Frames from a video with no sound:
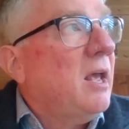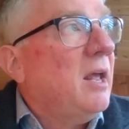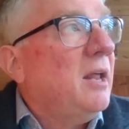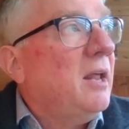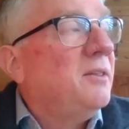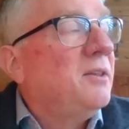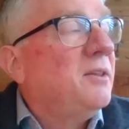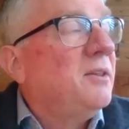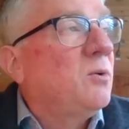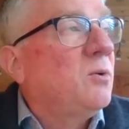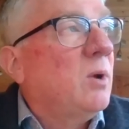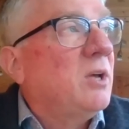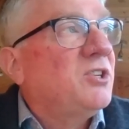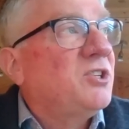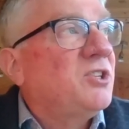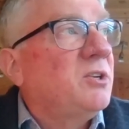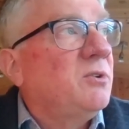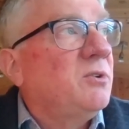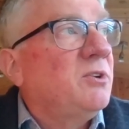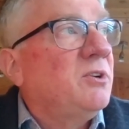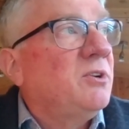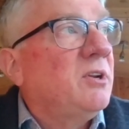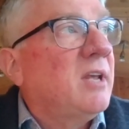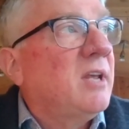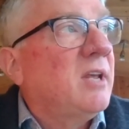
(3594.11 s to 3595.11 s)
and the
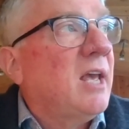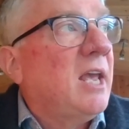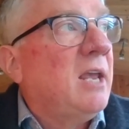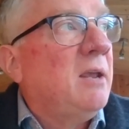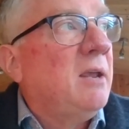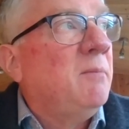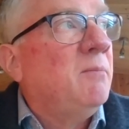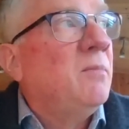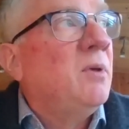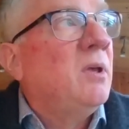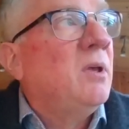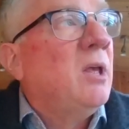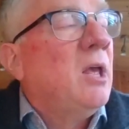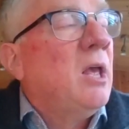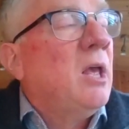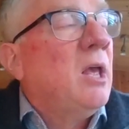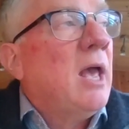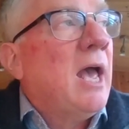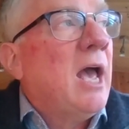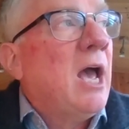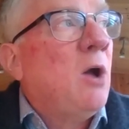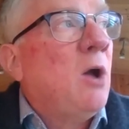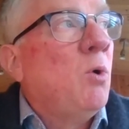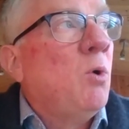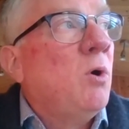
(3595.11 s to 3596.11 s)
question came,
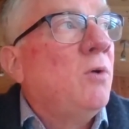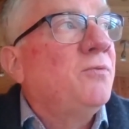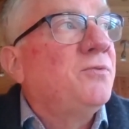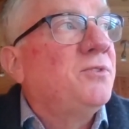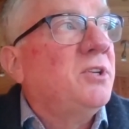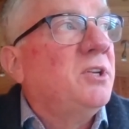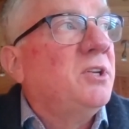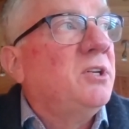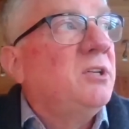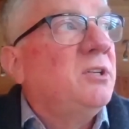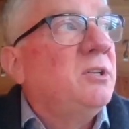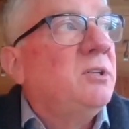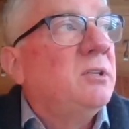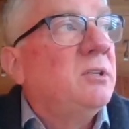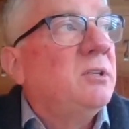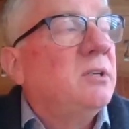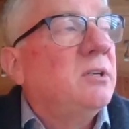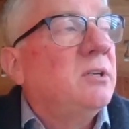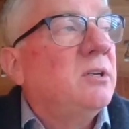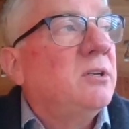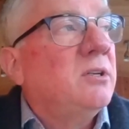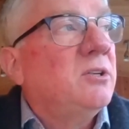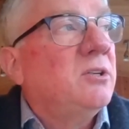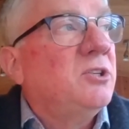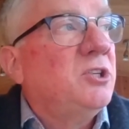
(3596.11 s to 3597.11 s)
how often
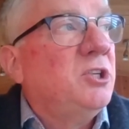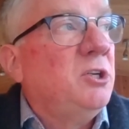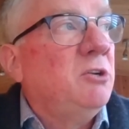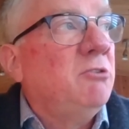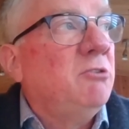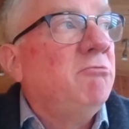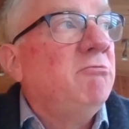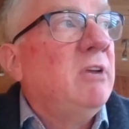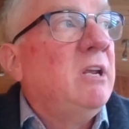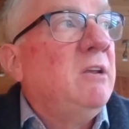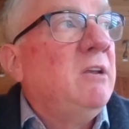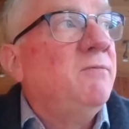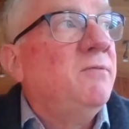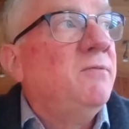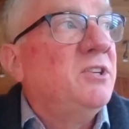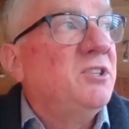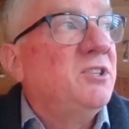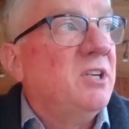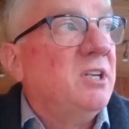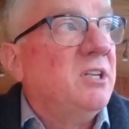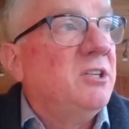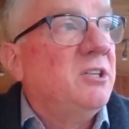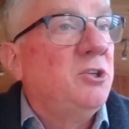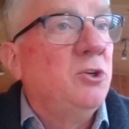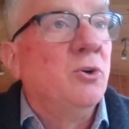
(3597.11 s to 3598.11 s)
do you
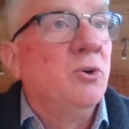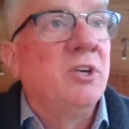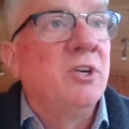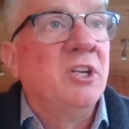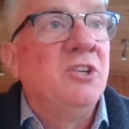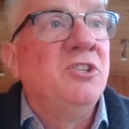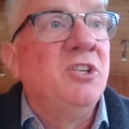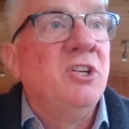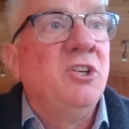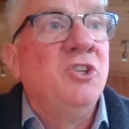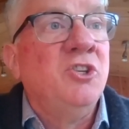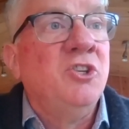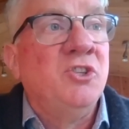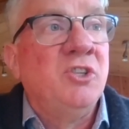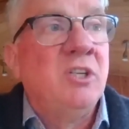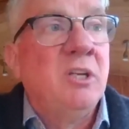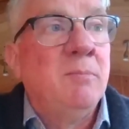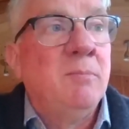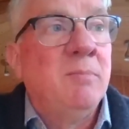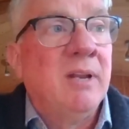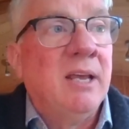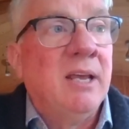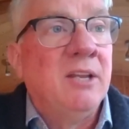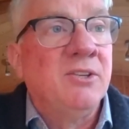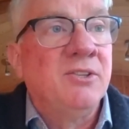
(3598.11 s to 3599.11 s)
revisit your contingency
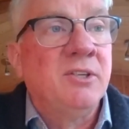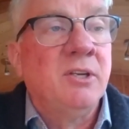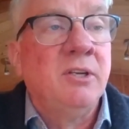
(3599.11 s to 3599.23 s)
plan?